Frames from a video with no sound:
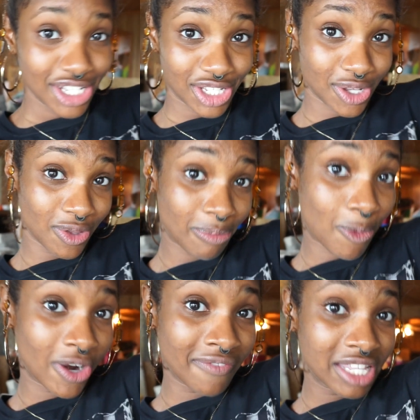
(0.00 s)
So the
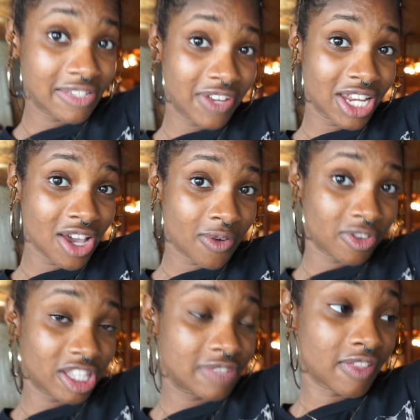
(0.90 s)
point of this video
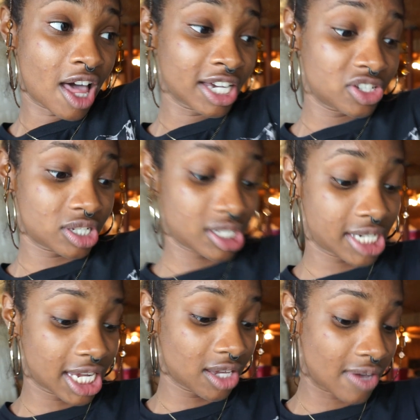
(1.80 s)
or this vlog is just to
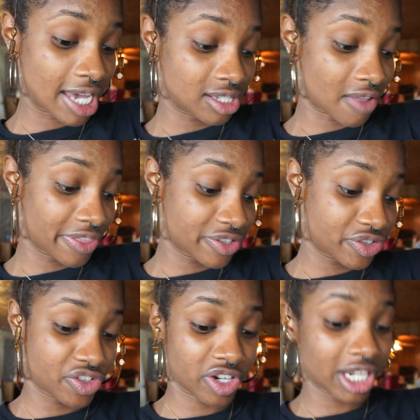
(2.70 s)
take you guys on this
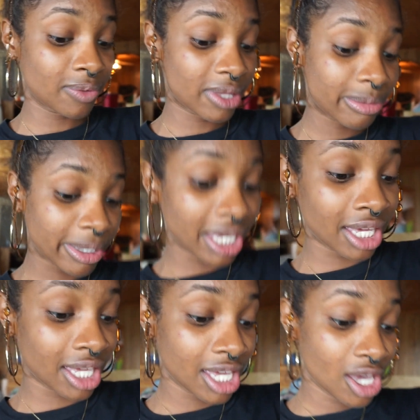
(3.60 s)
journey with
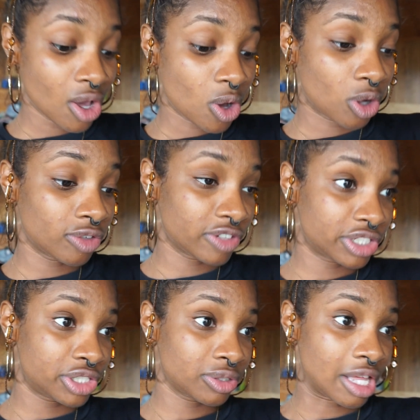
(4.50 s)
me over
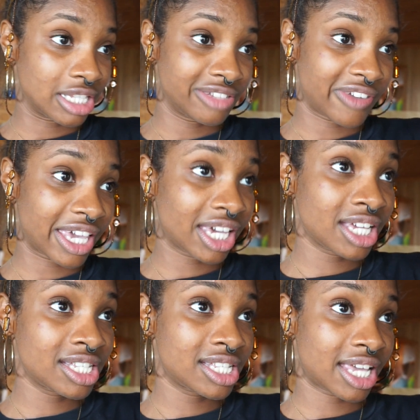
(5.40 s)
to Las
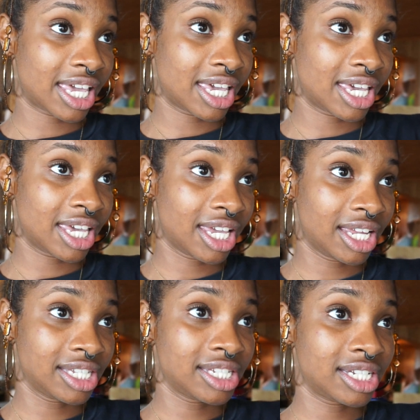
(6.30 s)
Vegas,
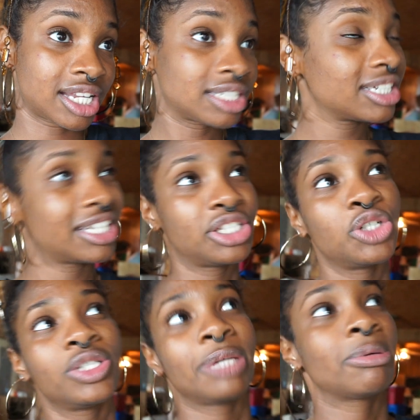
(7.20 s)
and not to get
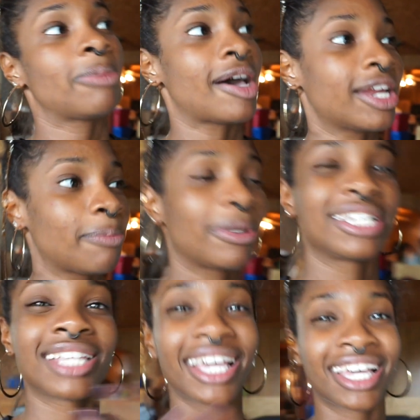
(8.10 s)
too deep about it, but
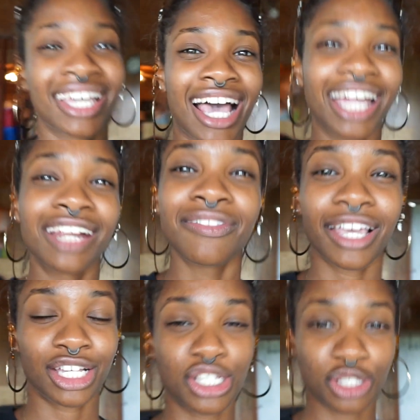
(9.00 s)
it's like kind of
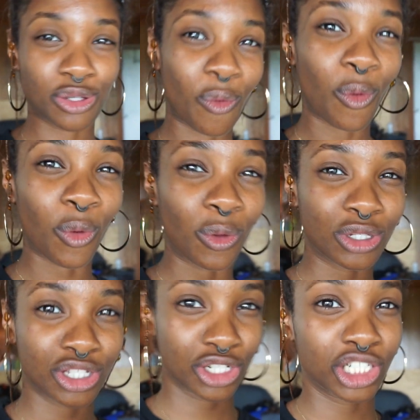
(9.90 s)
like a soul
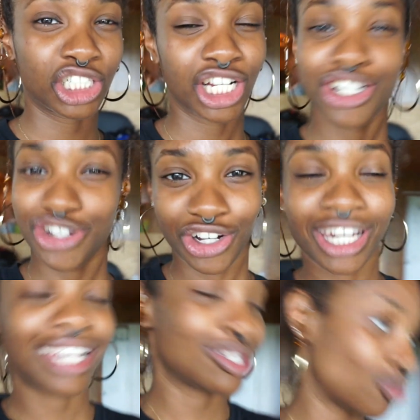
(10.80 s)
searching
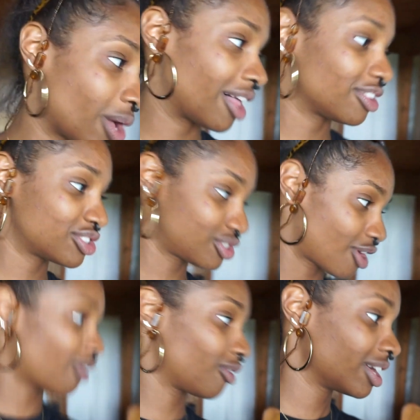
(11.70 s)
journey as well.
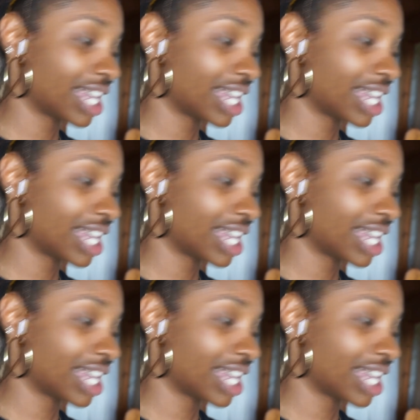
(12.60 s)
So